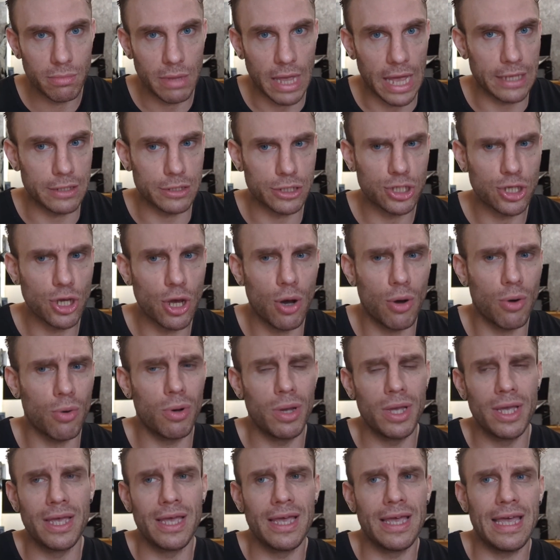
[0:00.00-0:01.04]
And
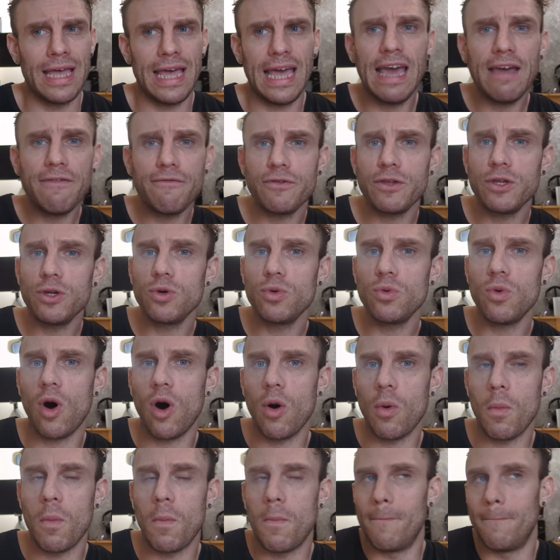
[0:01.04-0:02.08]
so if
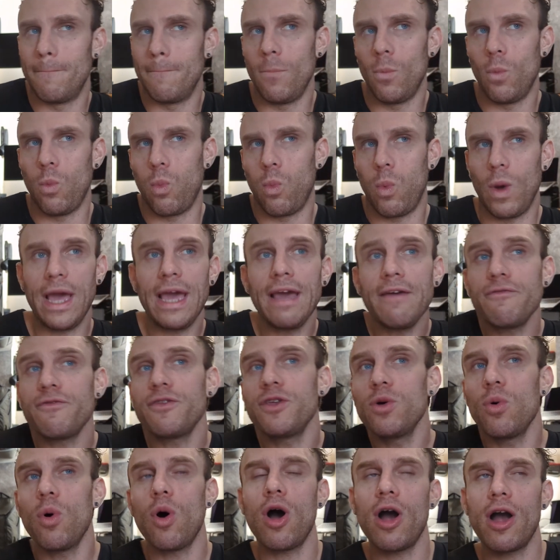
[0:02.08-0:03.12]
you if
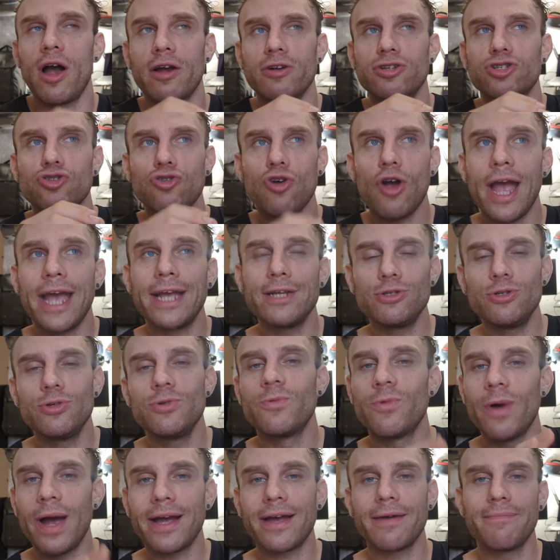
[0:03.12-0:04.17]
you are trying to
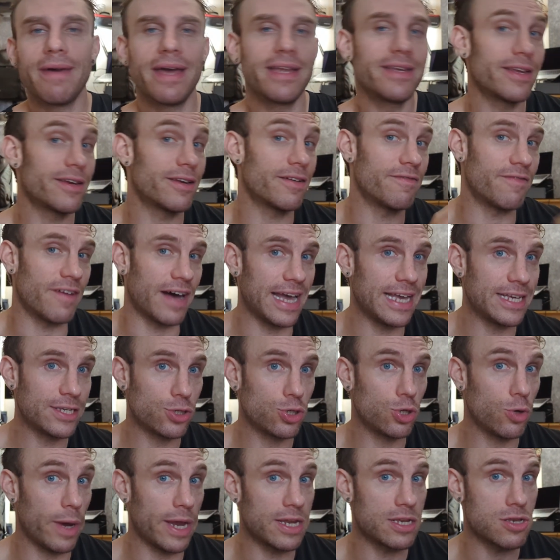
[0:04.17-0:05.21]
recommend a device
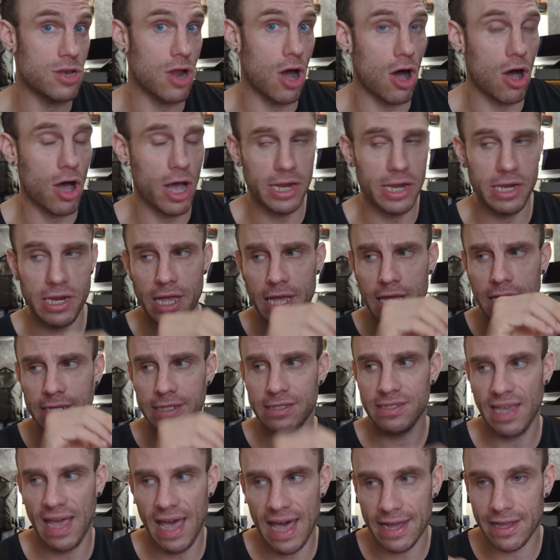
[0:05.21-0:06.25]
to a
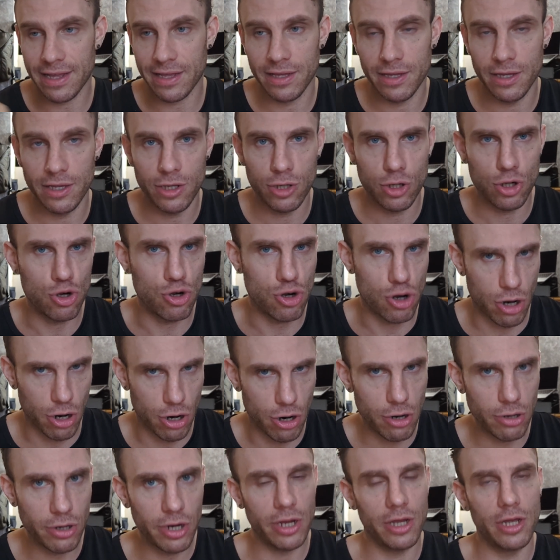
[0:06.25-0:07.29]
non-tech
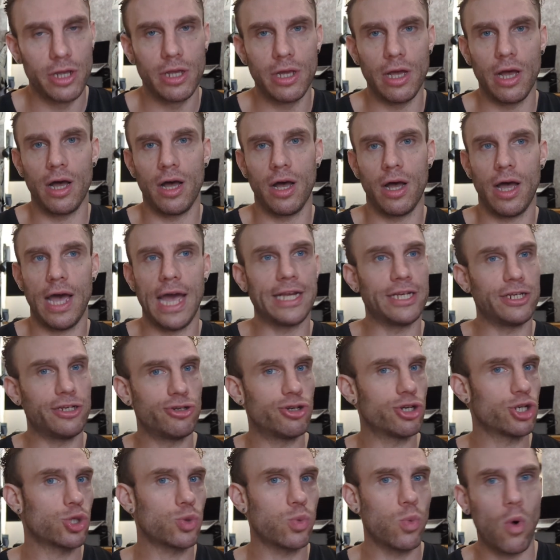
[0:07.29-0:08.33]
nerd and you
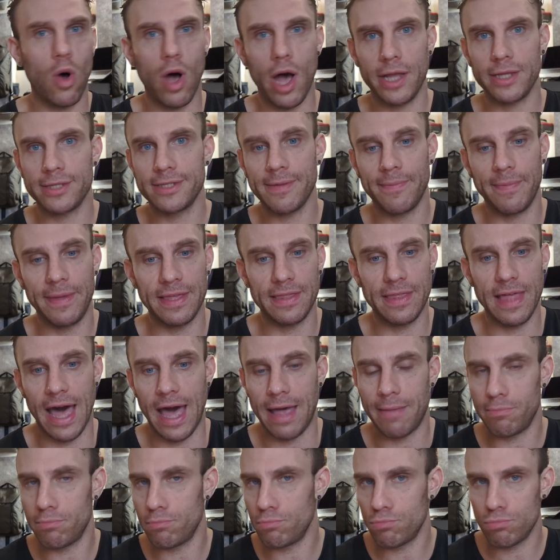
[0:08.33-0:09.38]
just want something
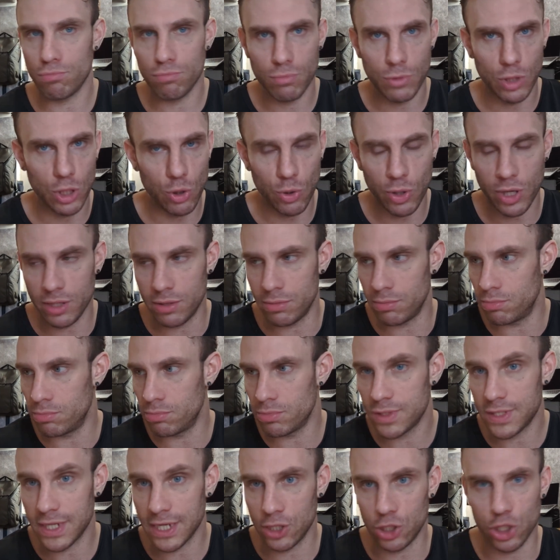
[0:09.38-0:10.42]
that you can
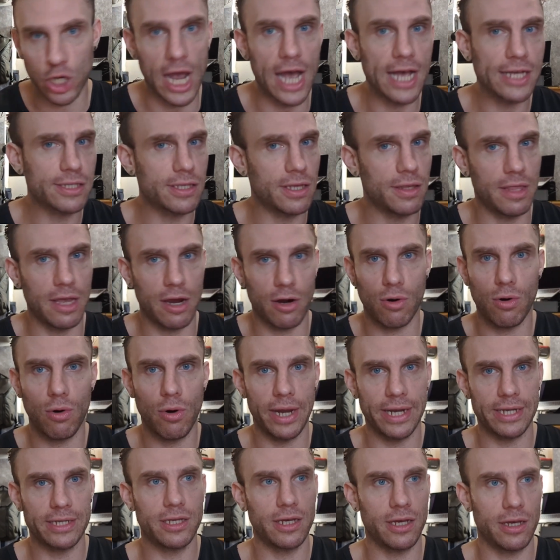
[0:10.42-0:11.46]
suggest and they're
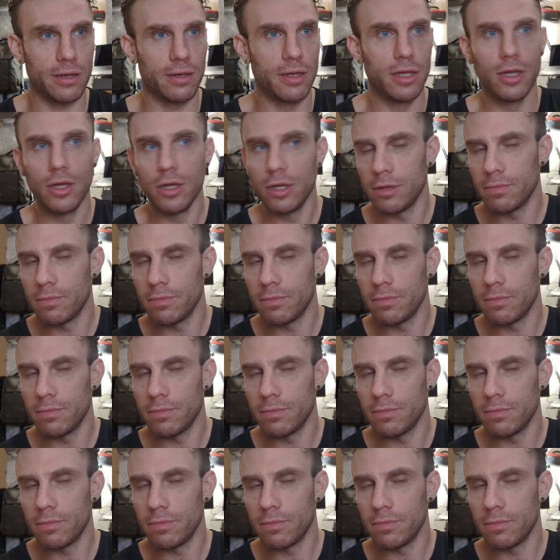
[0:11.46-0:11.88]
going to